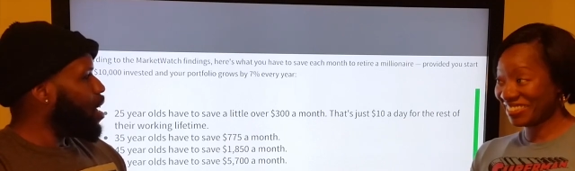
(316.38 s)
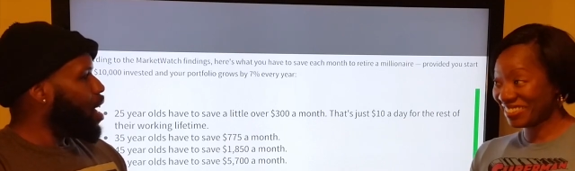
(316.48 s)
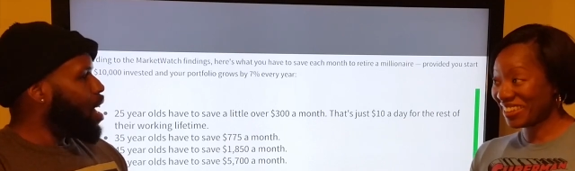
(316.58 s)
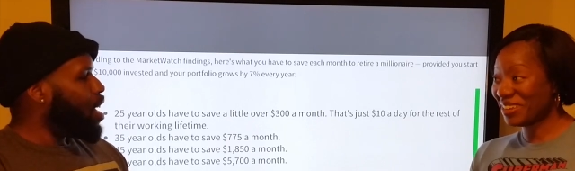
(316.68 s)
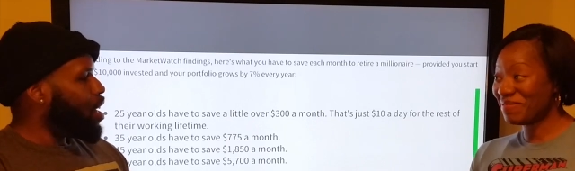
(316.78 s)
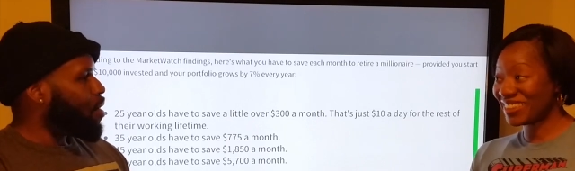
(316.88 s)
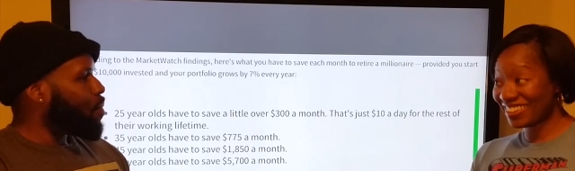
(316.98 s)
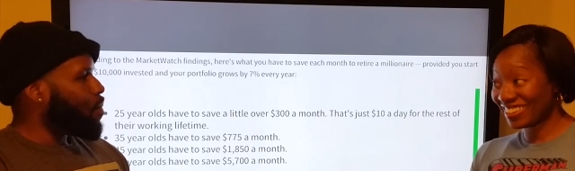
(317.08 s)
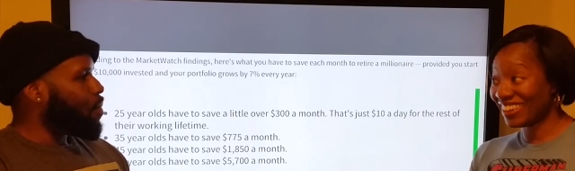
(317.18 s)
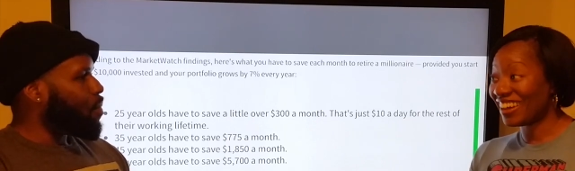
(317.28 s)
Speaker 1: statement.
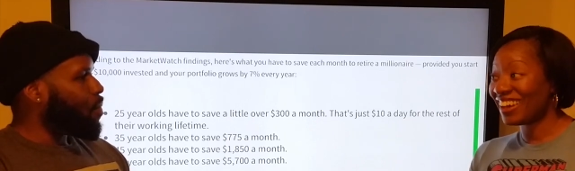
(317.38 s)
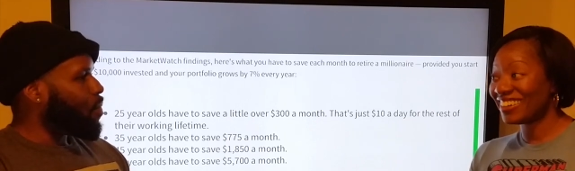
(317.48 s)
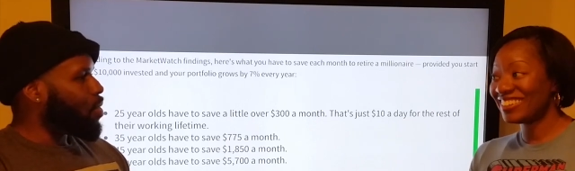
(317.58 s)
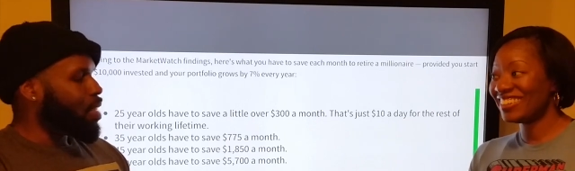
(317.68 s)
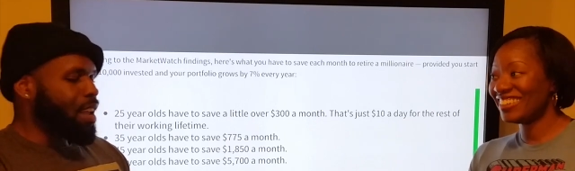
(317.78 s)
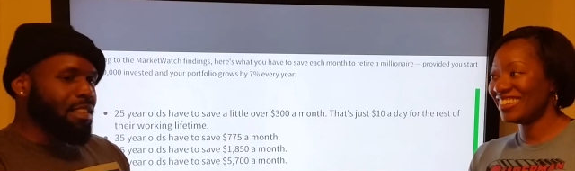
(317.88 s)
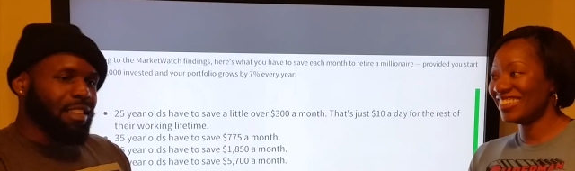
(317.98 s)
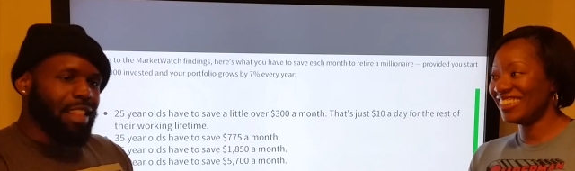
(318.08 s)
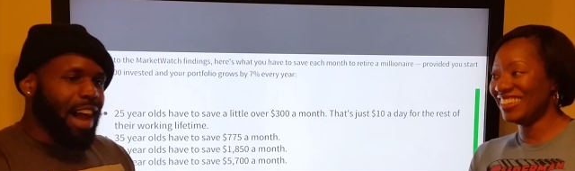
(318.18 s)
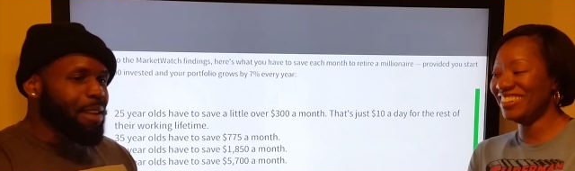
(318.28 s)
That's a lot.
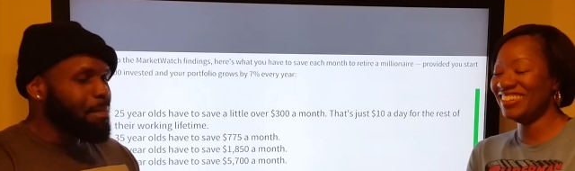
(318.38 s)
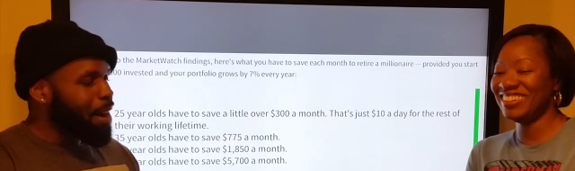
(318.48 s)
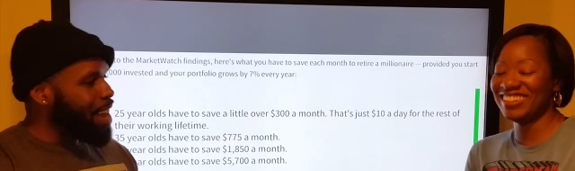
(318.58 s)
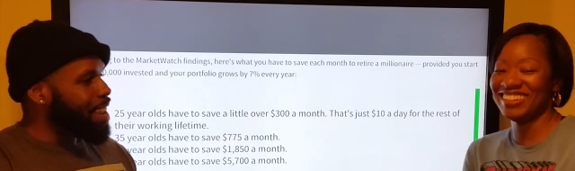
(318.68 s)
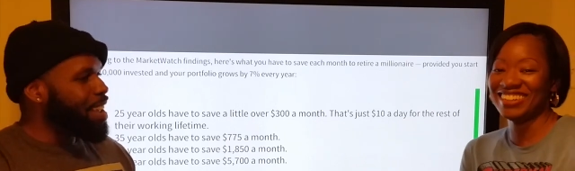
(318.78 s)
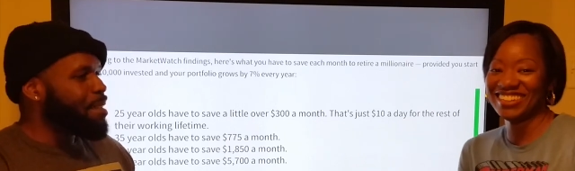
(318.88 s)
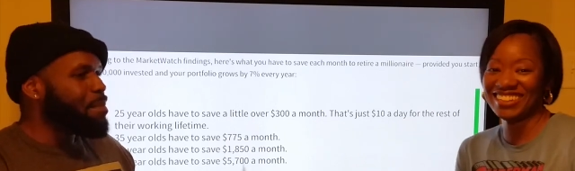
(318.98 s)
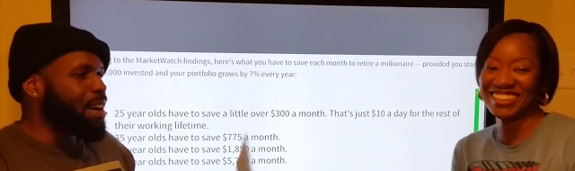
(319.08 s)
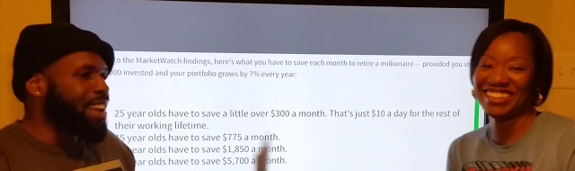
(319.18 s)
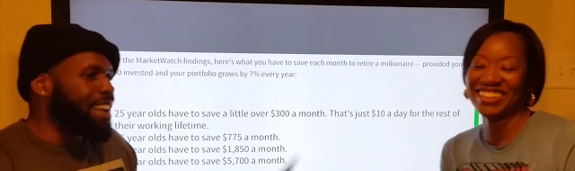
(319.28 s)
Speaker 2: It's a lot of money,
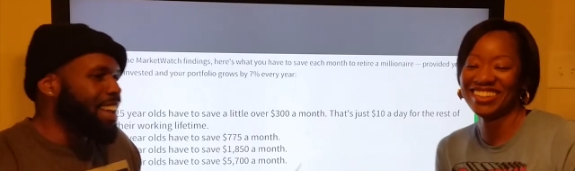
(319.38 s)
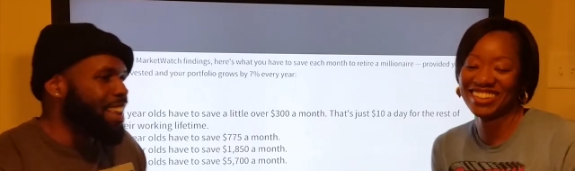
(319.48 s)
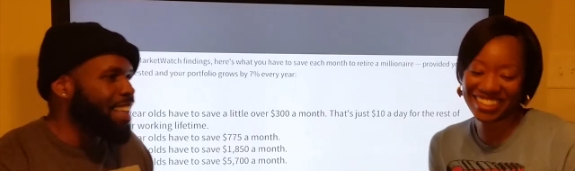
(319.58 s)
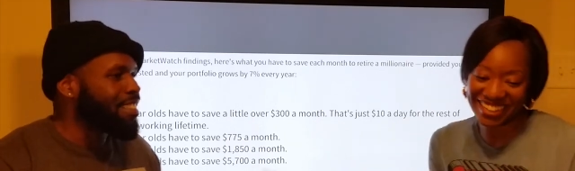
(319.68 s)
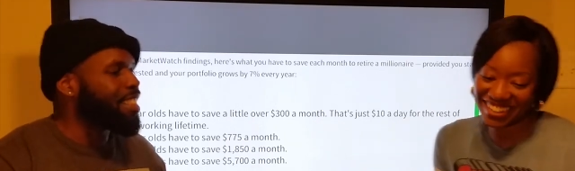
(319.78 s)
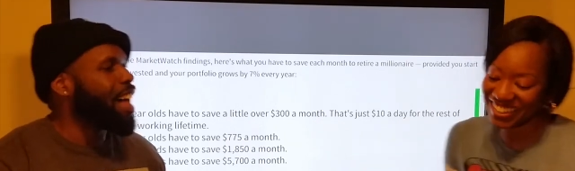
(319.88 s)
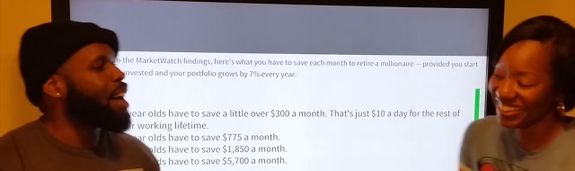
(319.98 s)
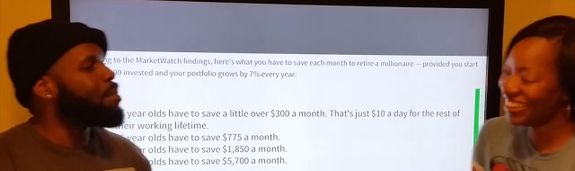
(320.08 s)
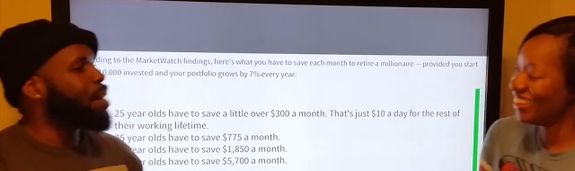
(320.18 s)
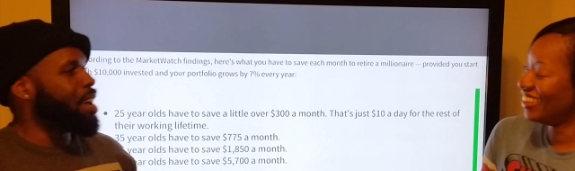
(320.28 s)
but it, it, it's a
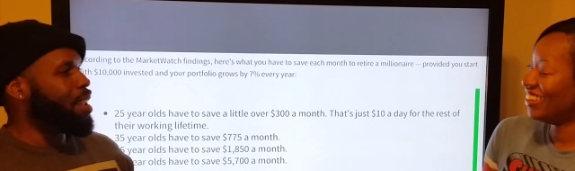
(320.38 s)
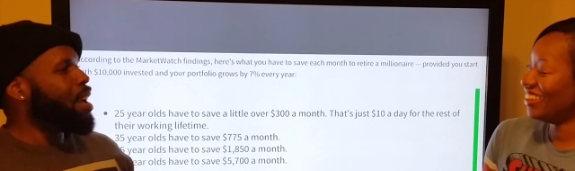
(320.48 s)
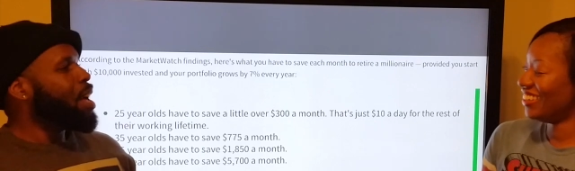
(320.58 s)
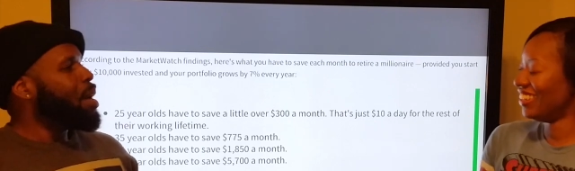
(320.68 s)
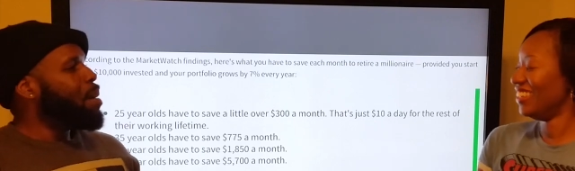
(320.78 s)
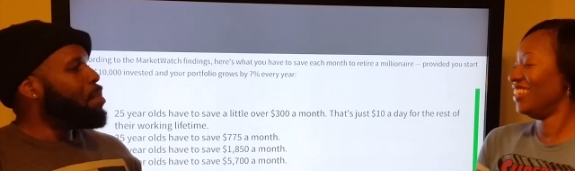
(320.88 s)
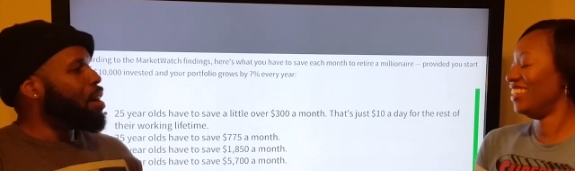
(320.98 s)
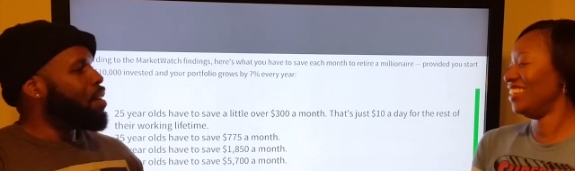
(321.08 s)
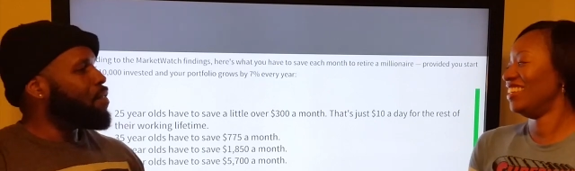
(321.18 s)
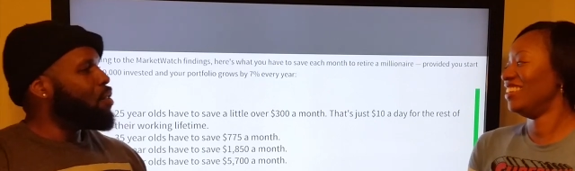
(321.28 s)
lot of money.
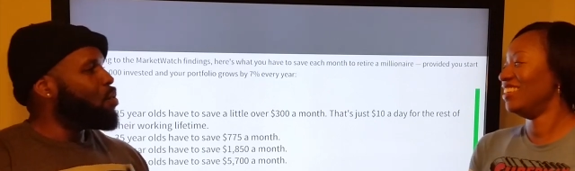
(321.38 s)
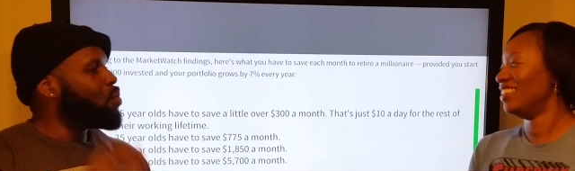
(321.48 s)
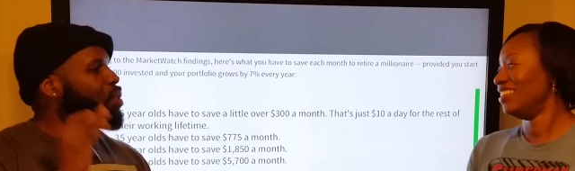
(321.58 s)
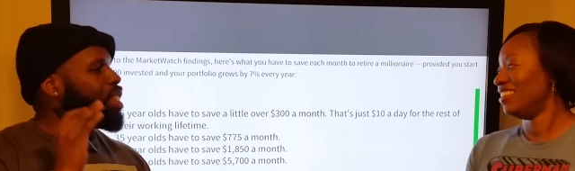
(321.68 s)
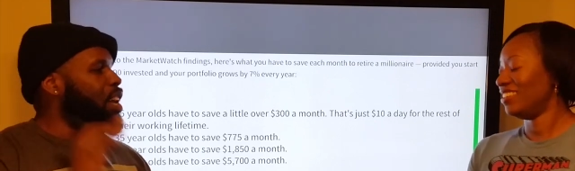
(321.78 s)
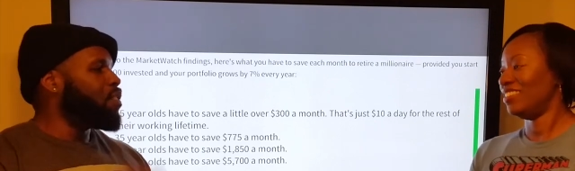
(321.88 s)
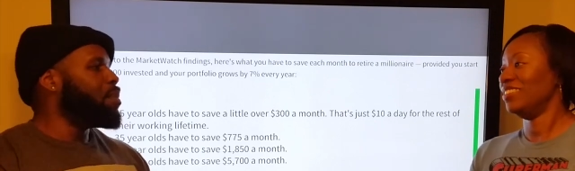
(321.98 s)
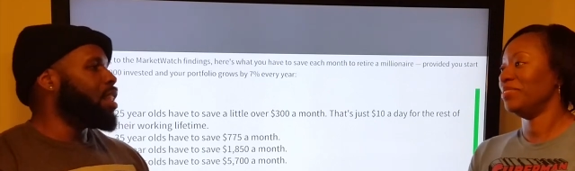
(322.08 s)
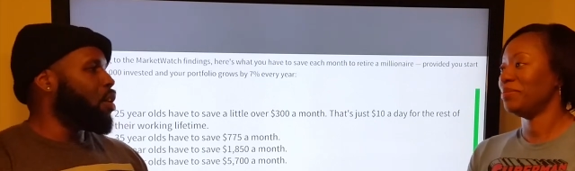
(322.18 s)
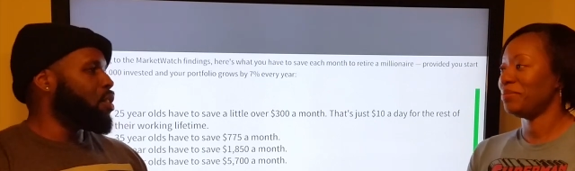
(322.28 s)
But if you
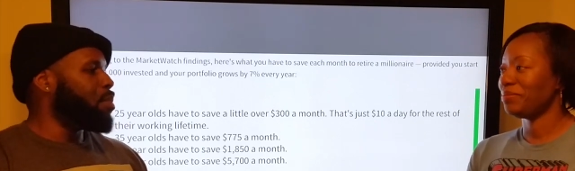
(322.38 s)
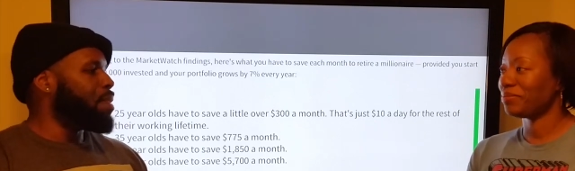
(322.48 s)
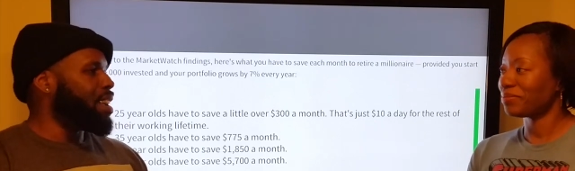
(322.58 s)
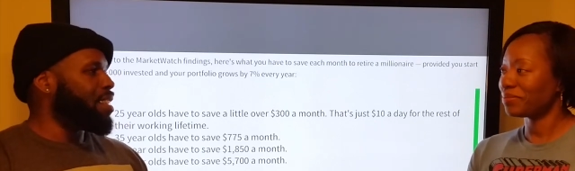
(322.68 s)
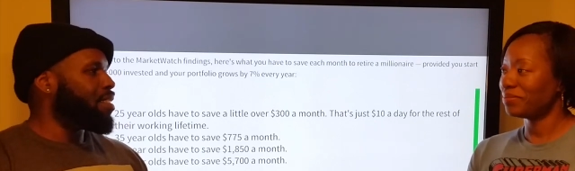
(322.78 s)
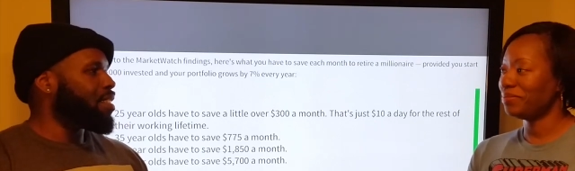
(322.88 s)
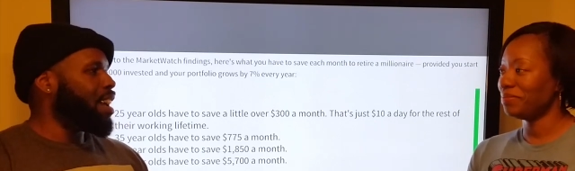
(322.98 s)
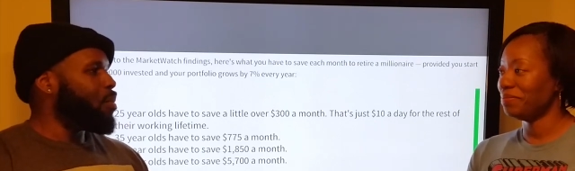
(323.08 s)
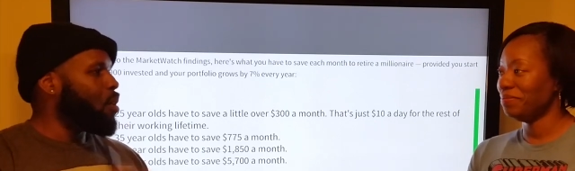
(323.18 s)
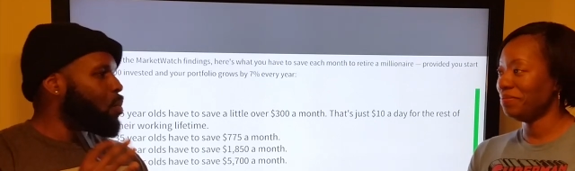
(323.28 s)
live below your means,
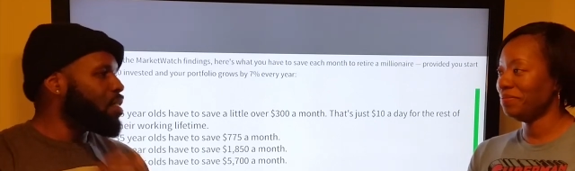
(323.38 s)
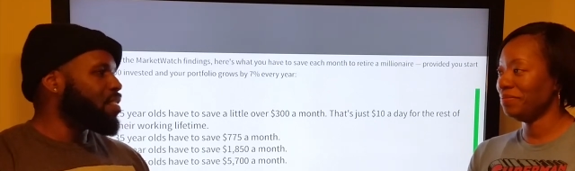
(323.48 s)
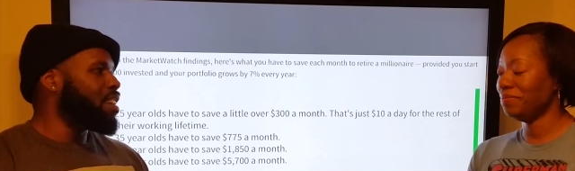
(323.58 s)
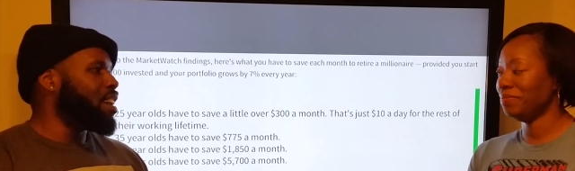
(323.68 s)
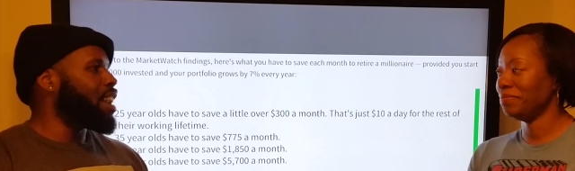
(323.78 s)
and what we see